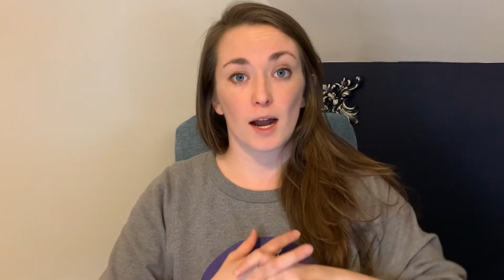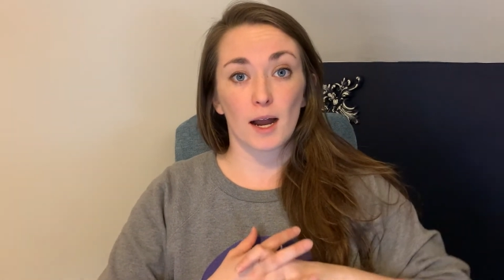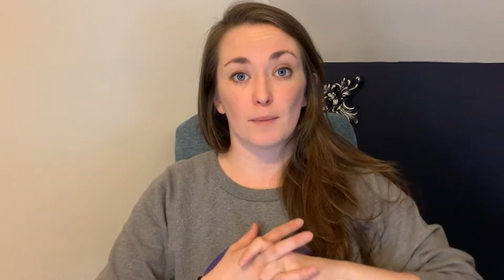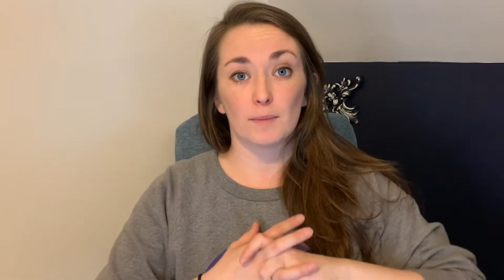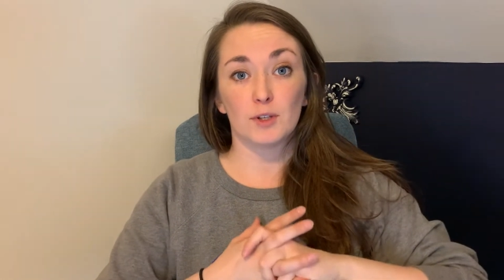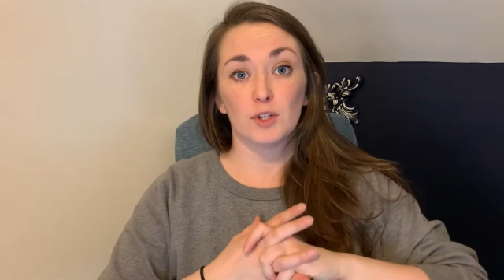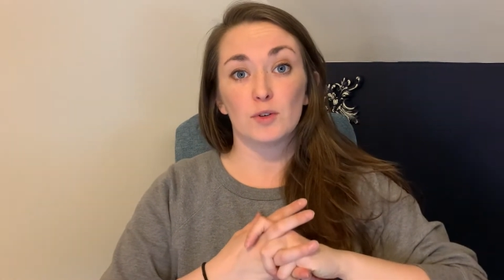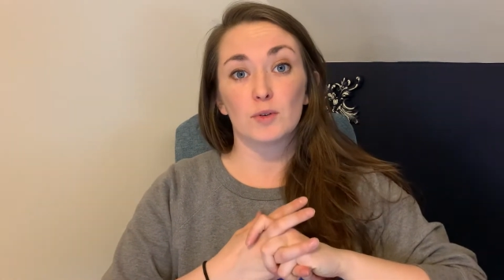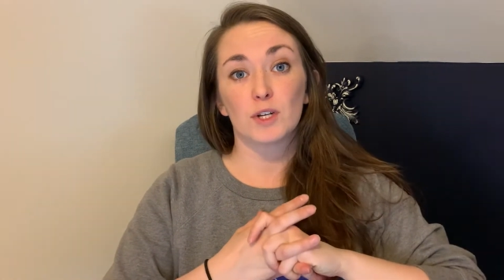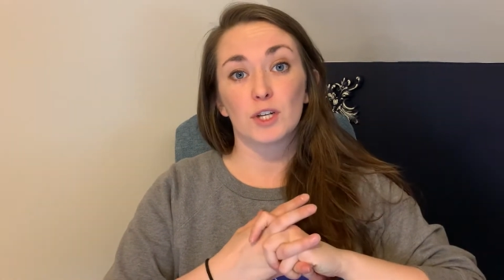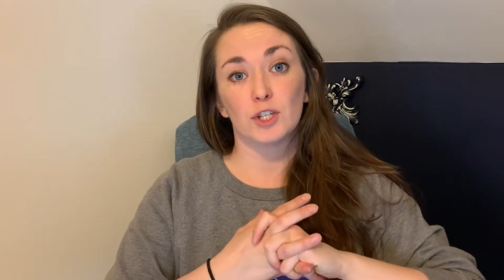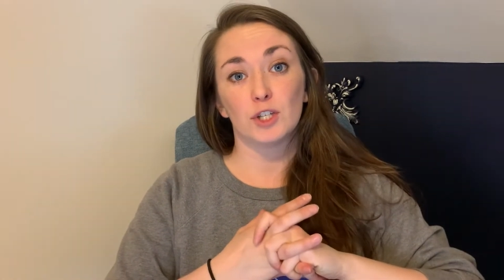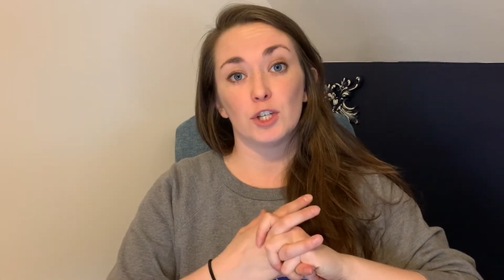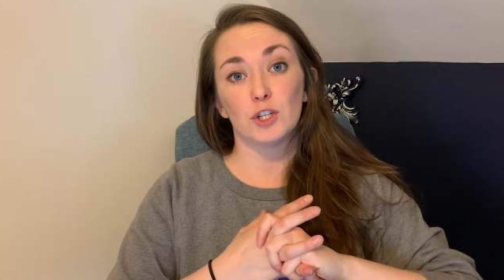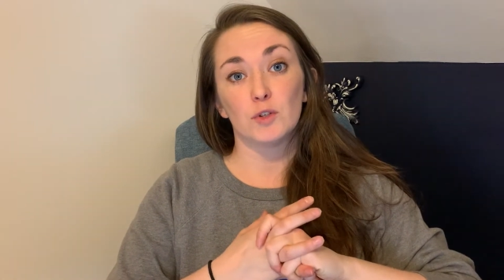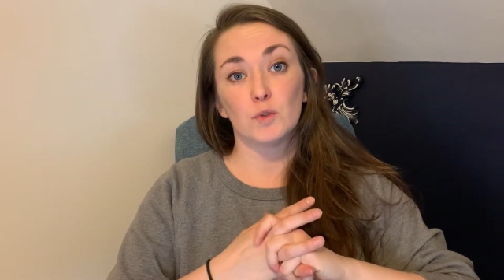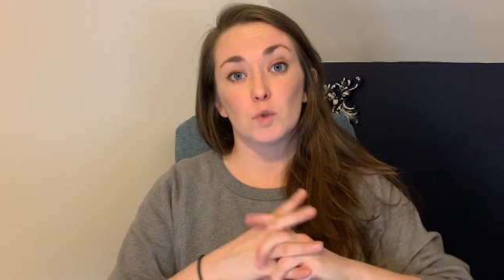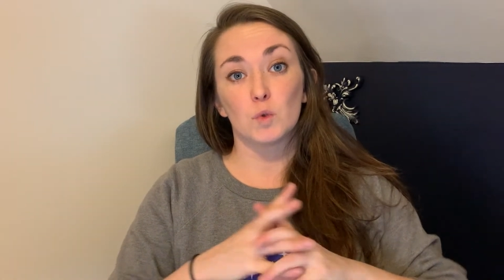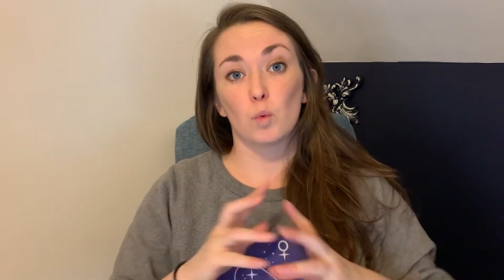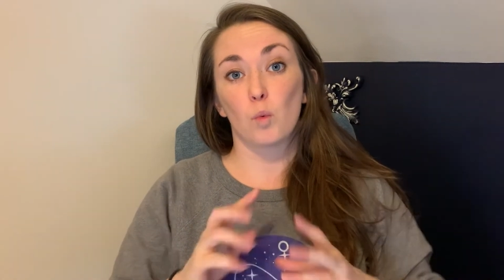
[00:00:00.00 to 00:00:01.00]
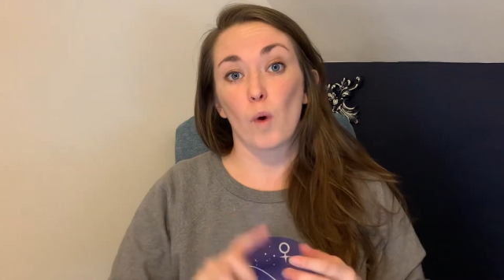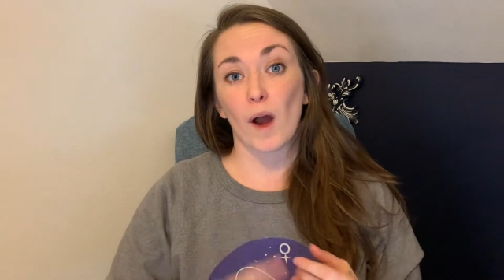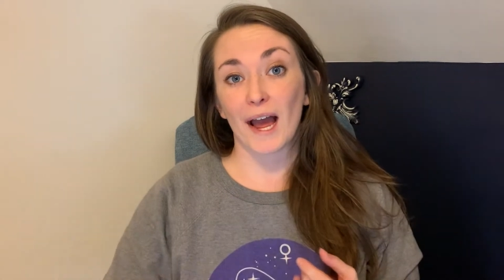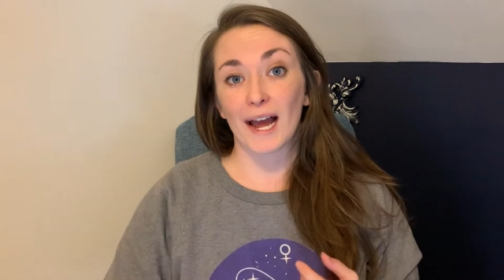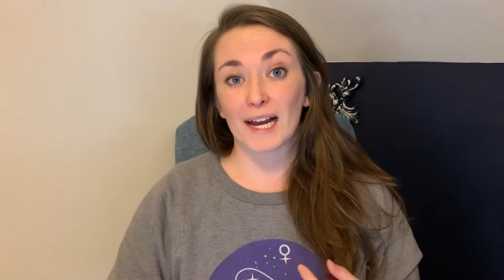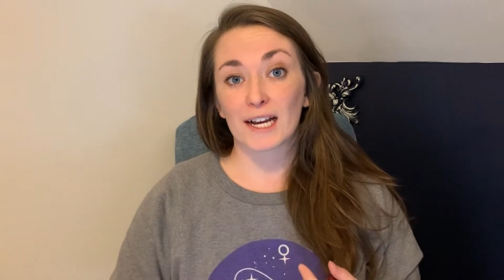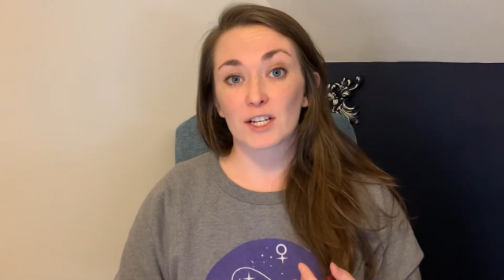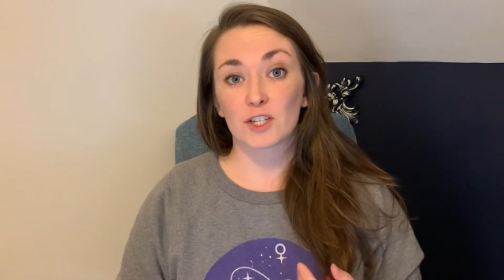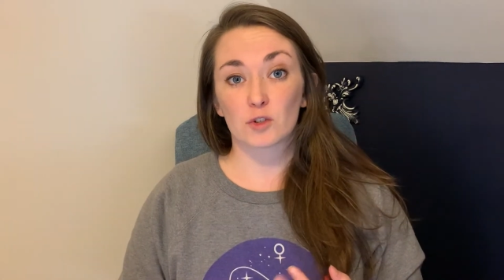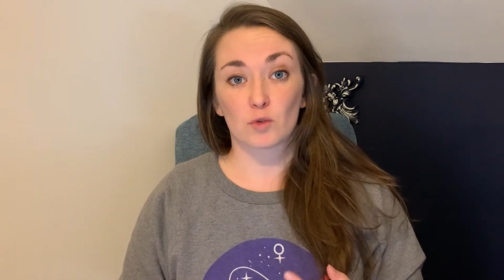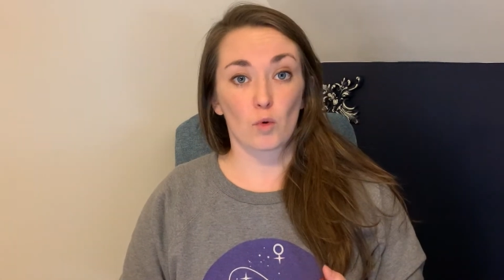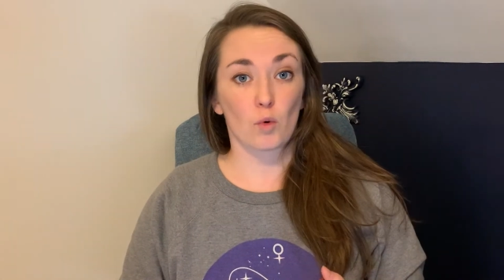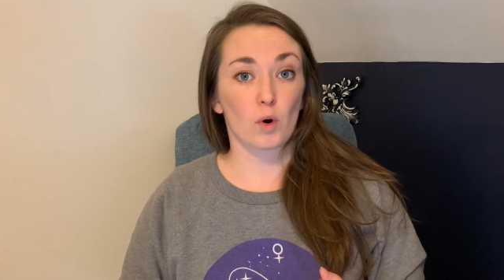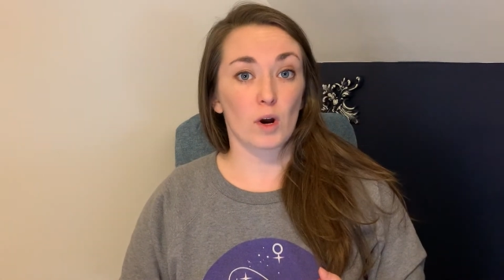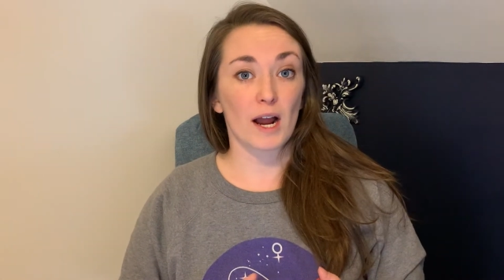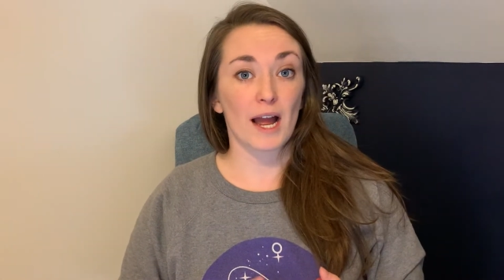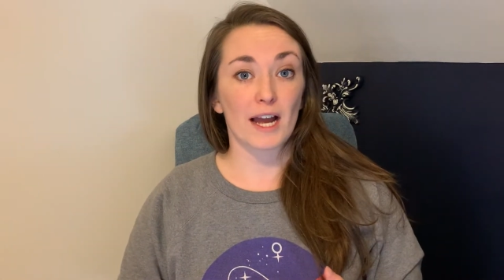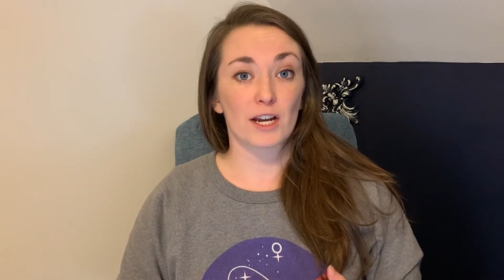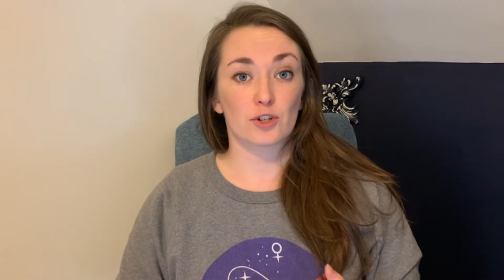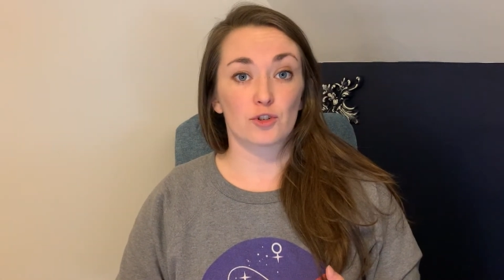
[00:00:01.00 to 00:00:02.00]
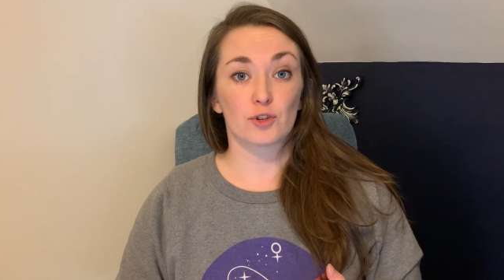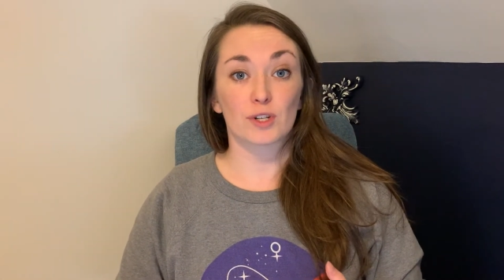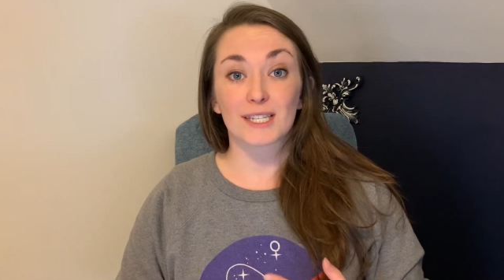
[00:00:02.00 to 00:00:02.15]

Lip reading: you can use wax or extra